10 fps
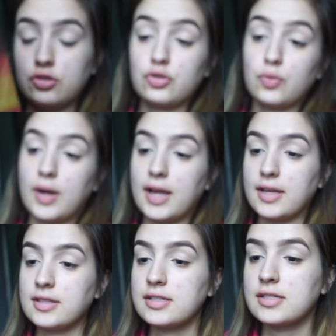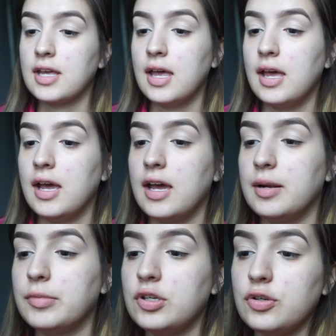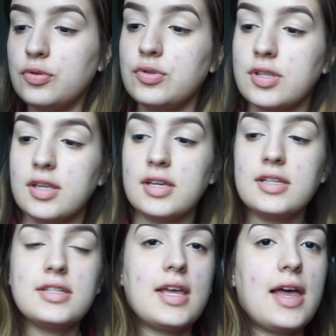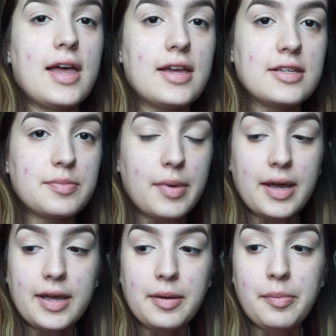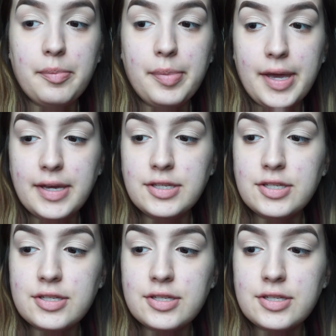Trance. And I'm going to use this as my base.